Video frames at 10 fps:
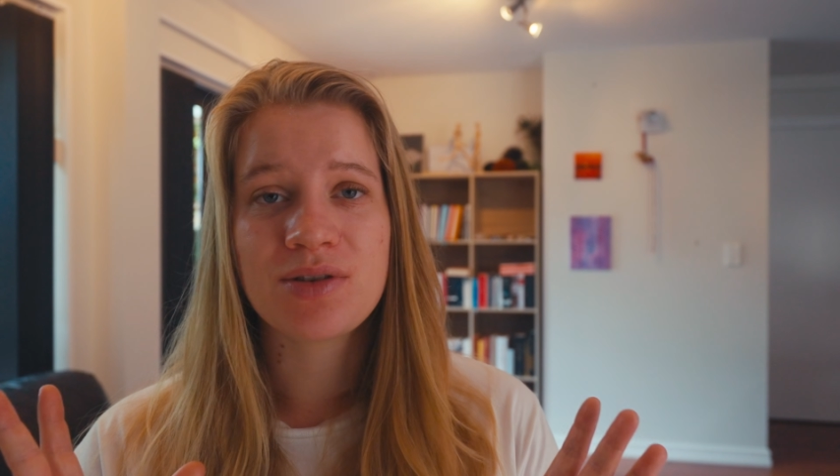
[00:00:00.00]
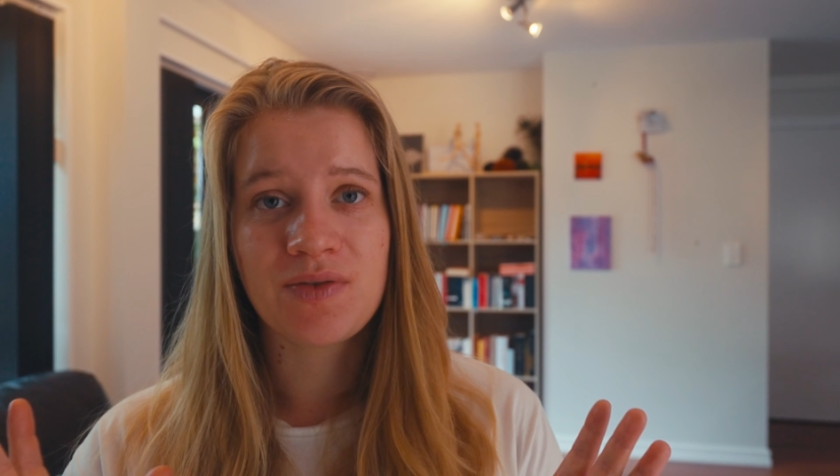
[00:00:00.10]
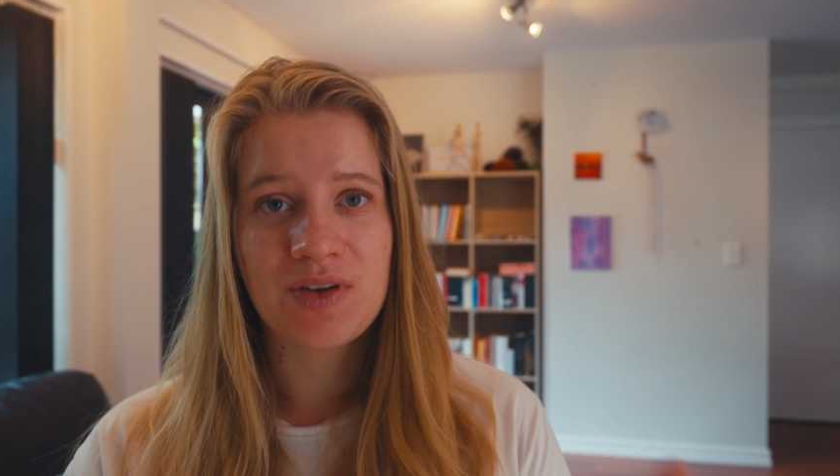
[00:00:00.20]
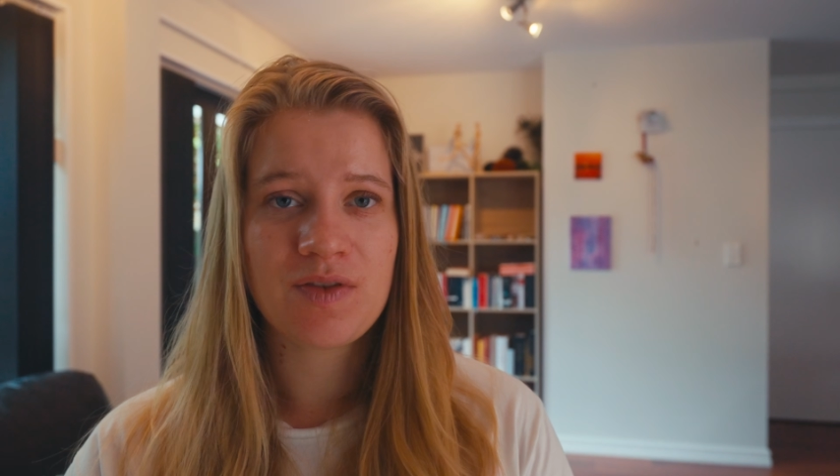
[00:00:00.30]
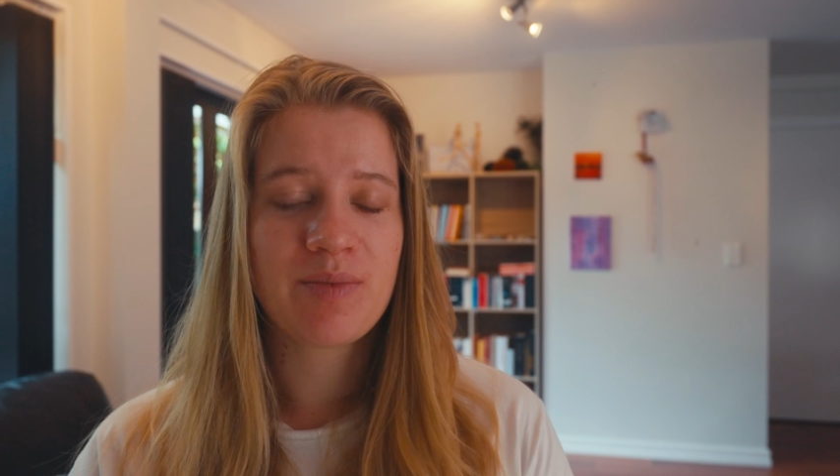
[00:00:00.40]

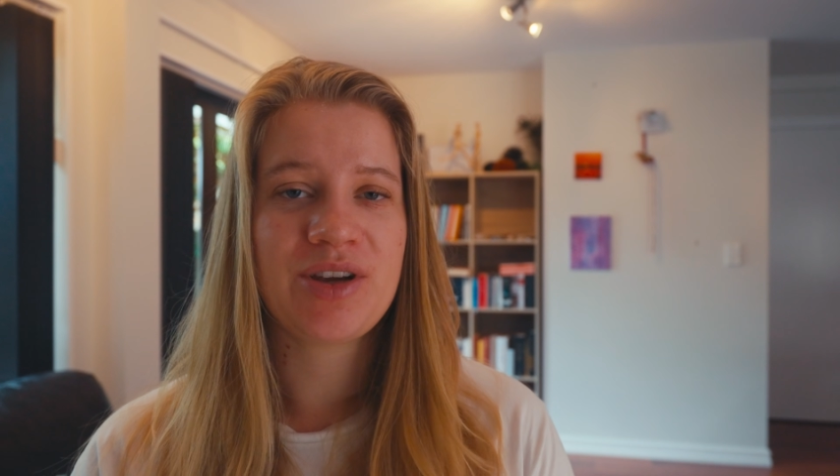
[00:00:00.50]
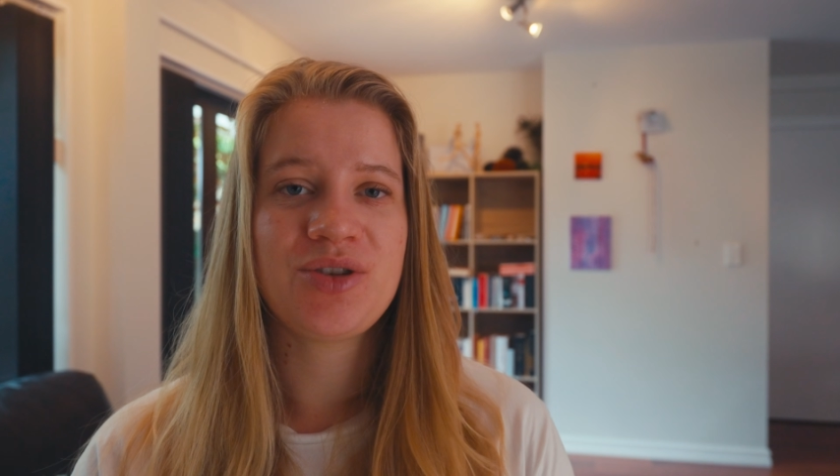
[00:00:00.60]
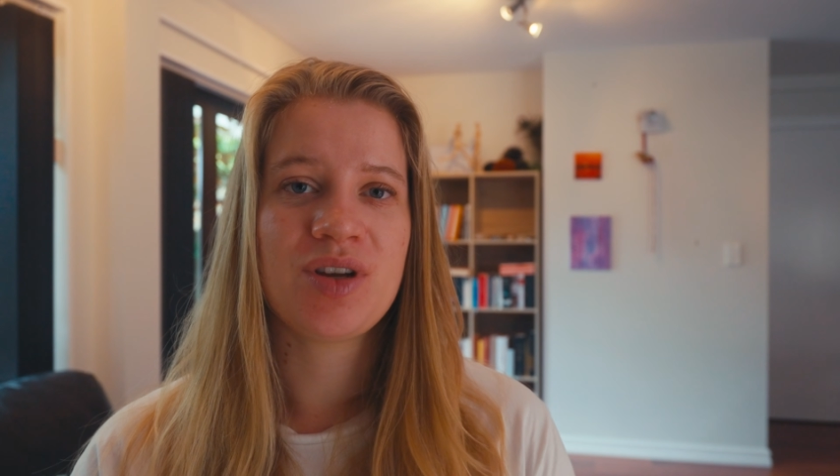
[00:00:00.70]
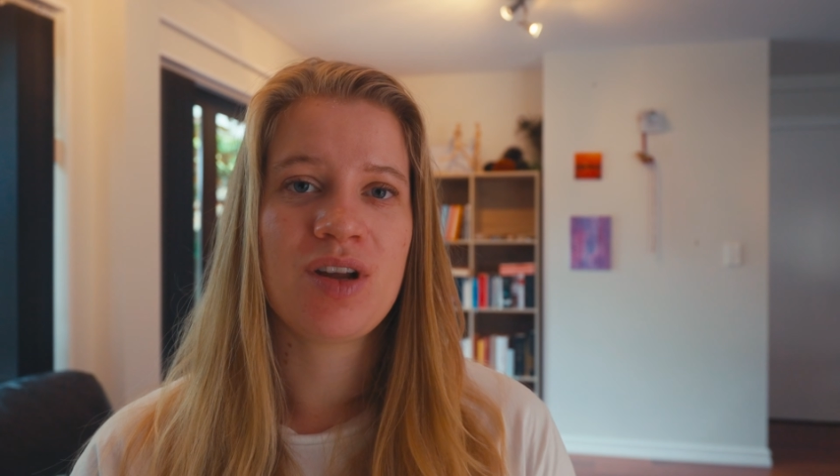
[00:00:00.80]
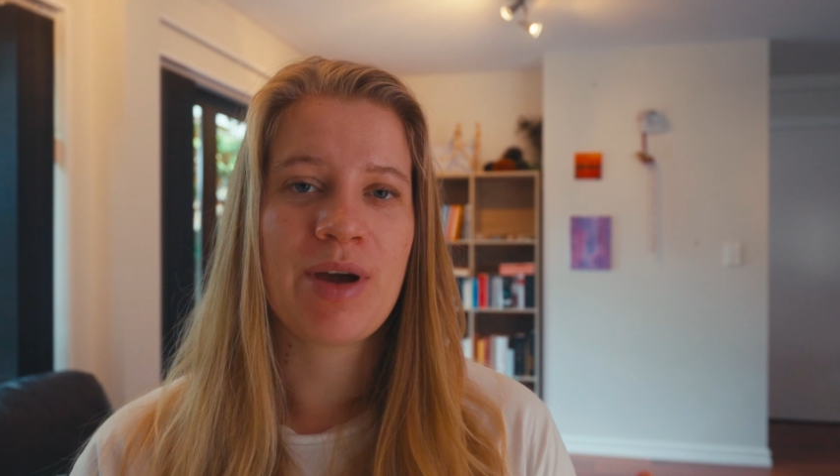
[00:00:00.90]
of
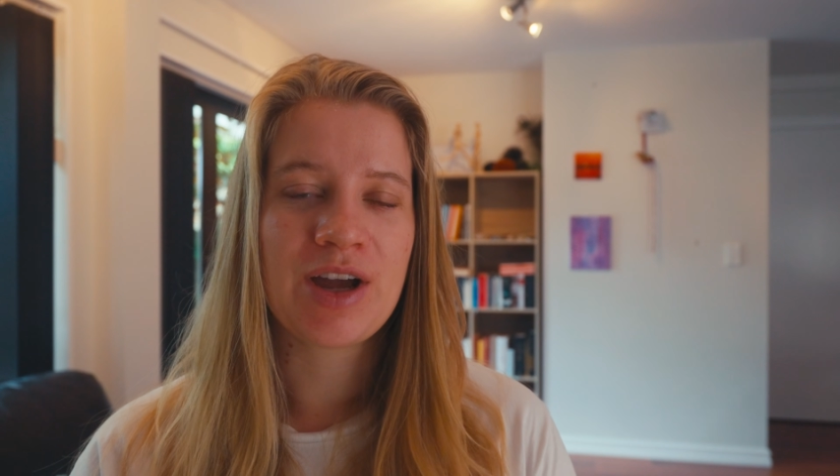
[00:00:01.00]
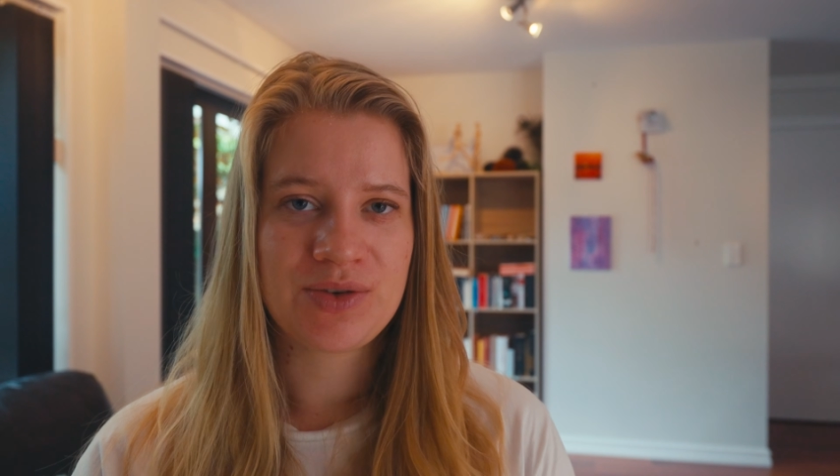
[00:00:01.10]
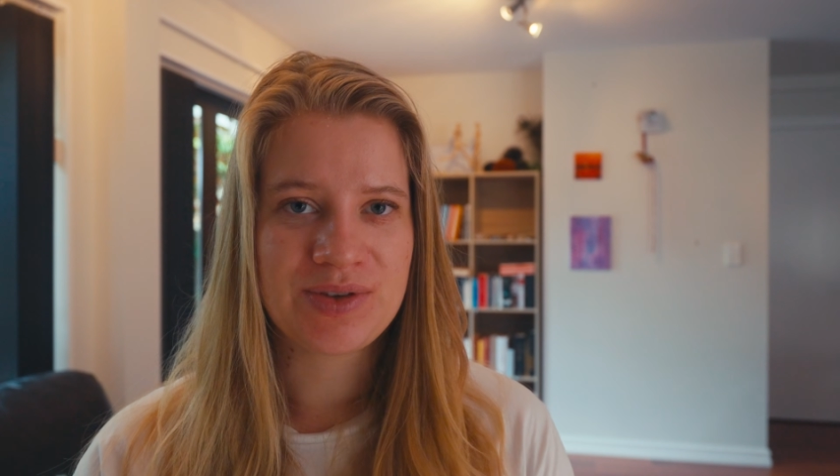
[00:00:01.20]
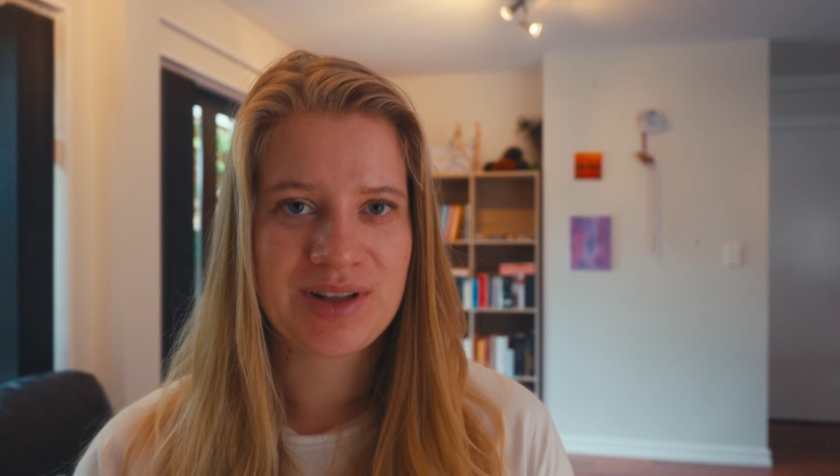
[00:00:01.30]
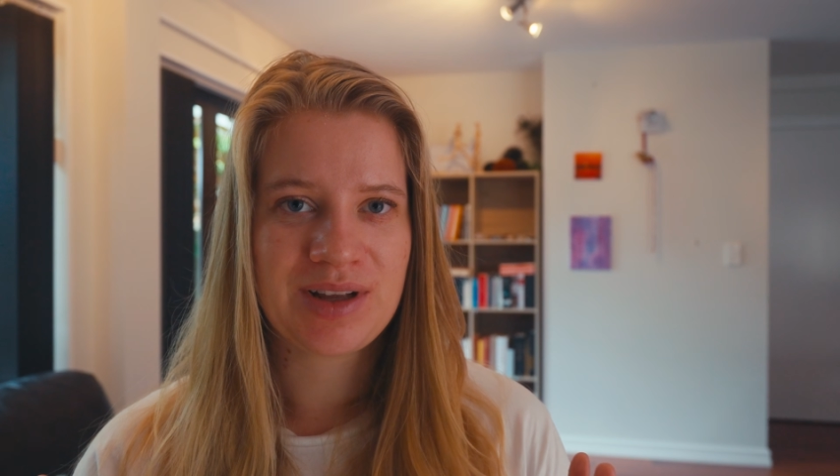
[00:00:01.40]
information about
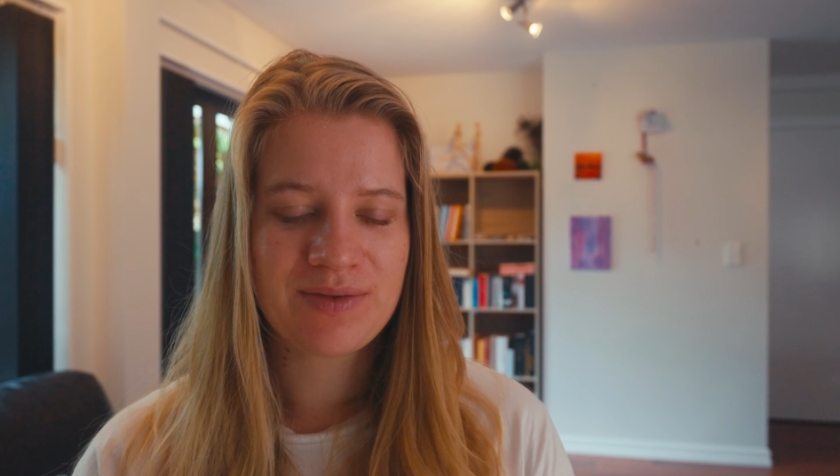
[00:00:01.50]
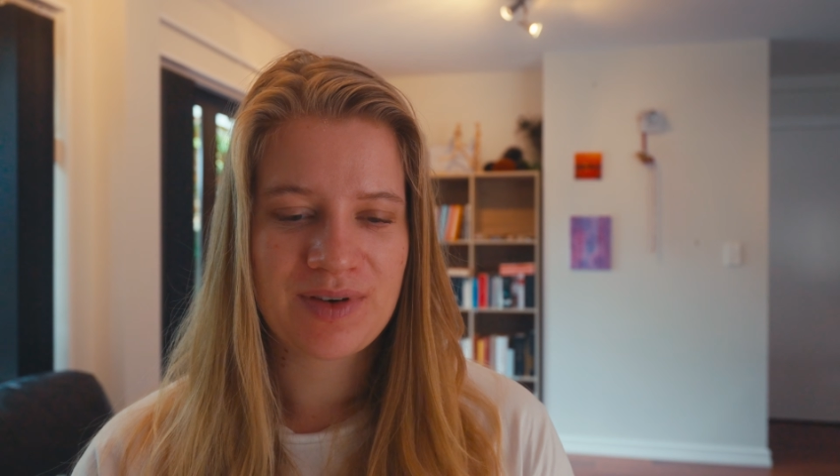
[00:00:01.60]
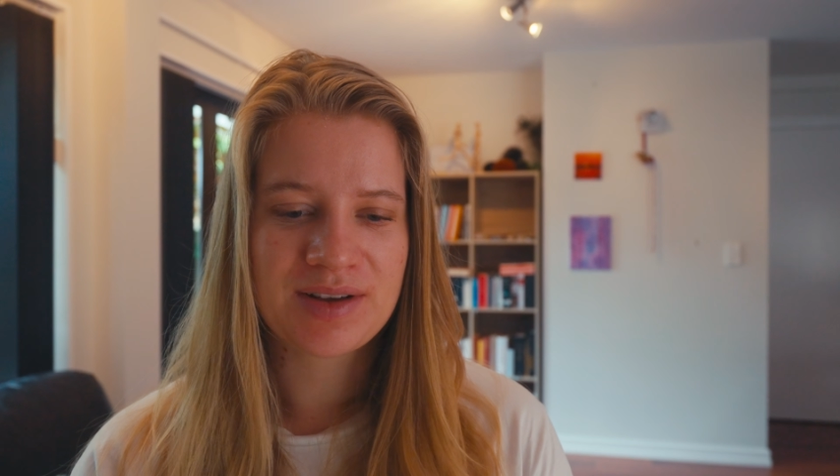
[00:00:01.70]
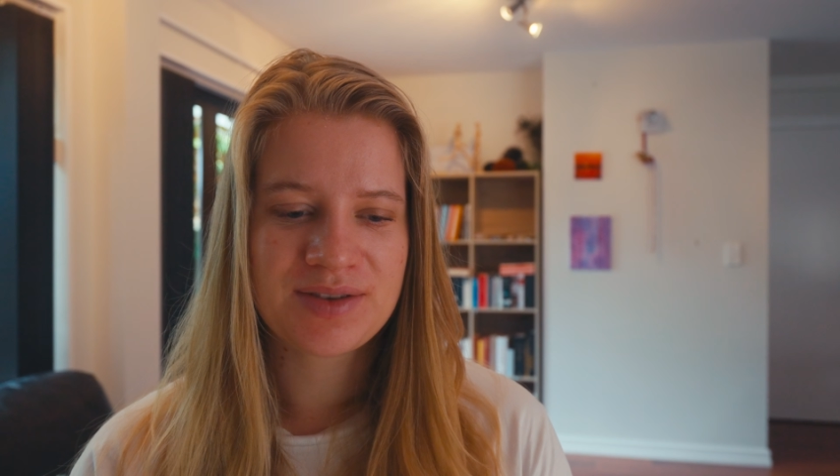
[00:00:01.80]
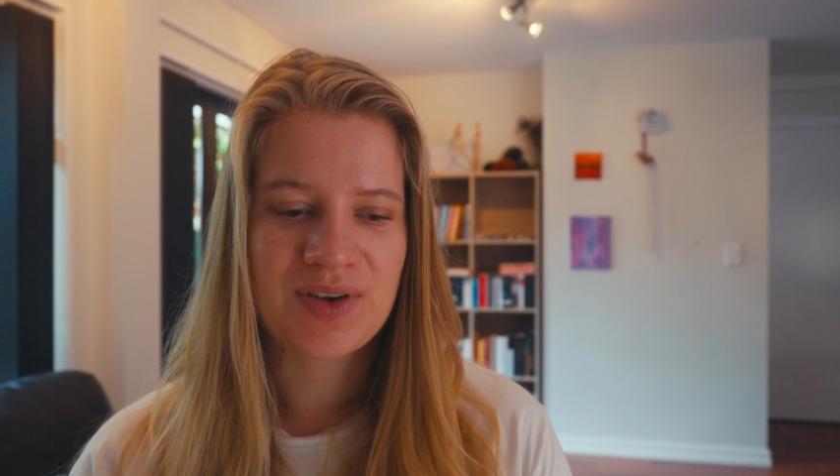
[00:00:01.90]
New Zealand
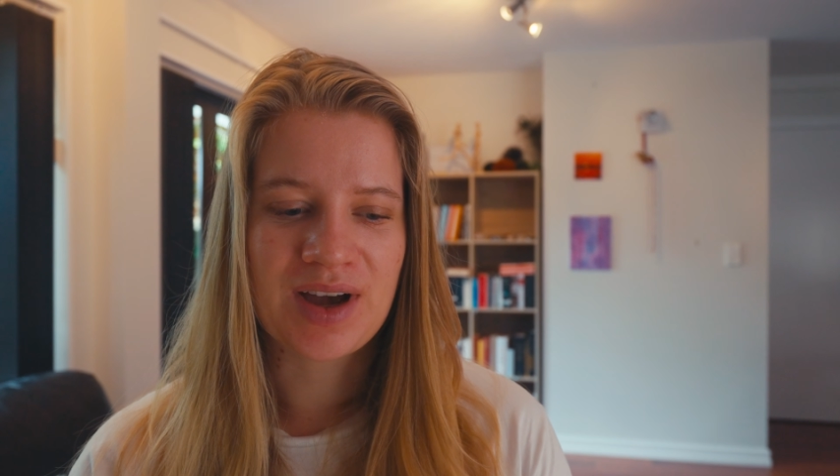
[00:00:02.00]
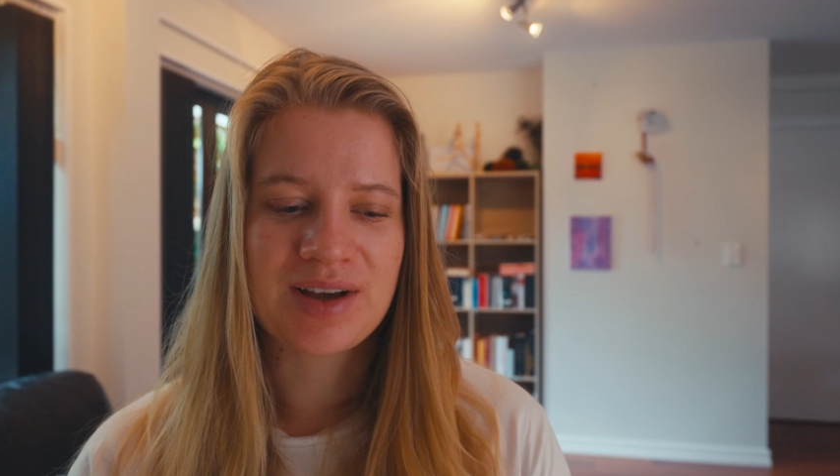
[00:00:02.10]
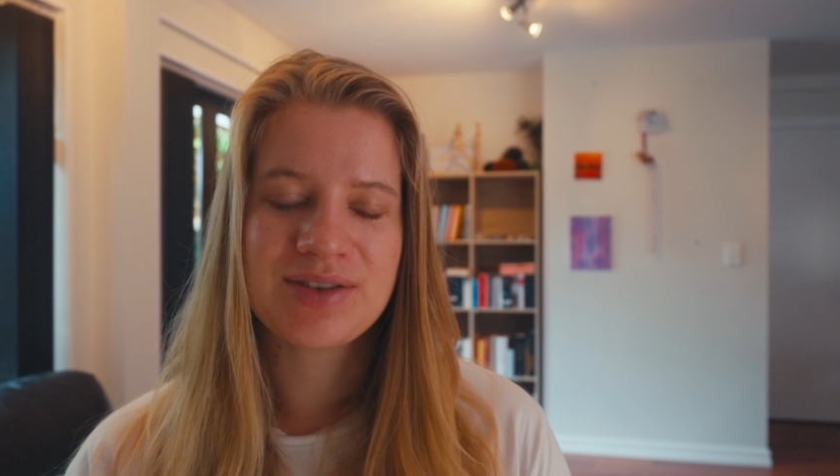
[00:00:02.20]
thus far,